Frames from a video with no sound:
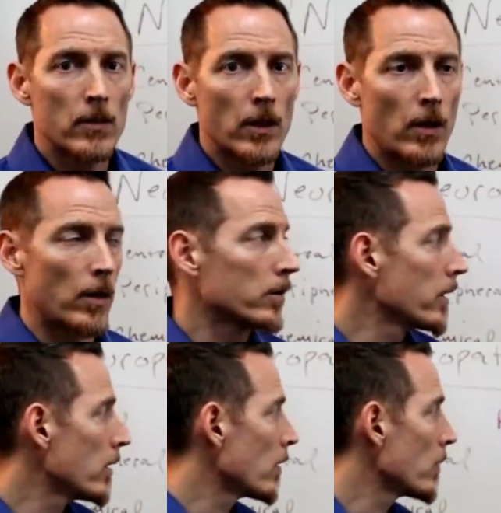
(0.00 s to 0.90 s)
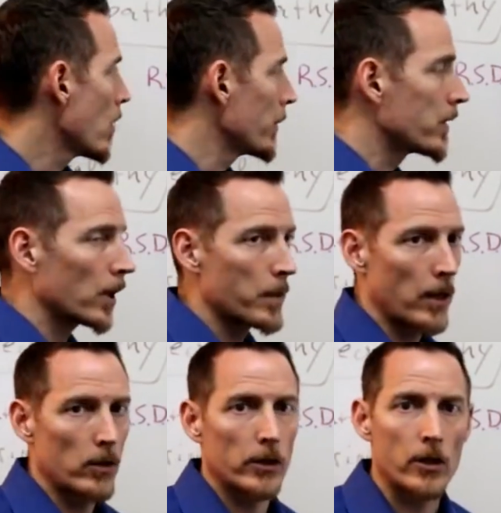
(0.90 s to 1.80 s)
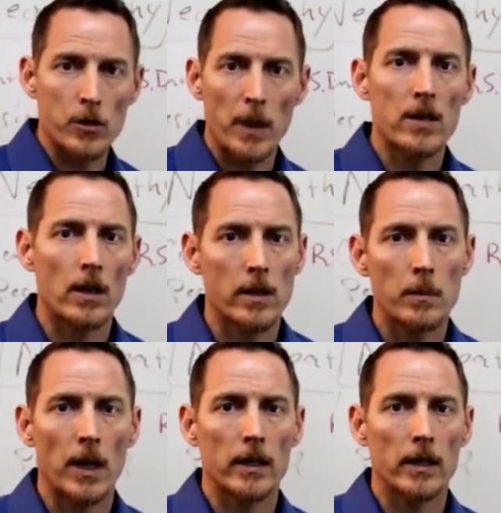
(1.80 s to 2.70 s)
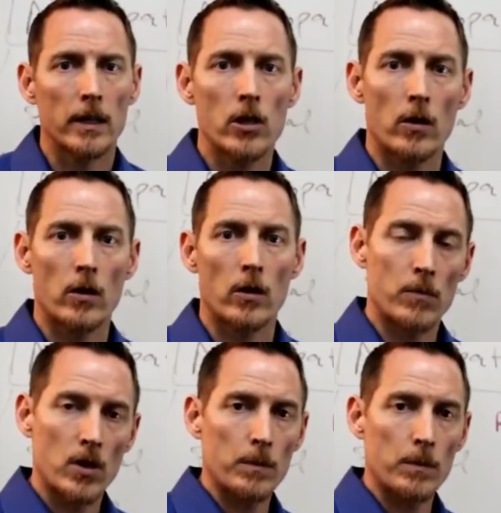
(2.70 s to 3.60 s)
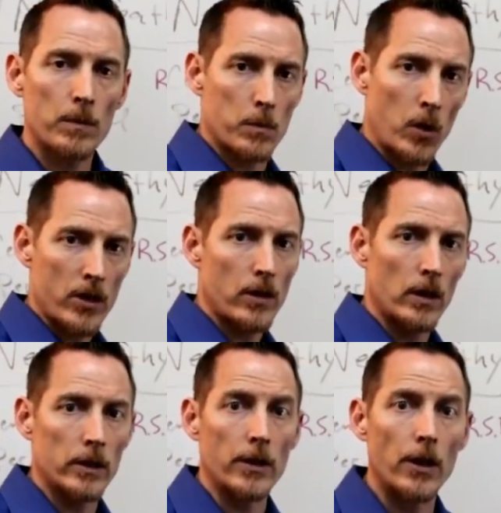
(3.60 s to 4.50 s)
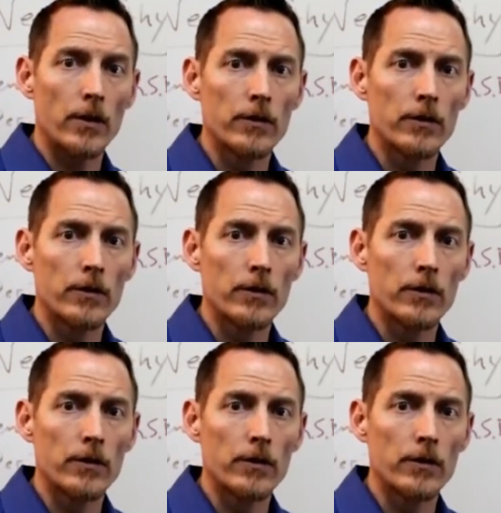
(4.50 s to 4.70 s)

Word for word: that are, that are what we talked about earlier, space occupying lesion or something is pressing on the nerve.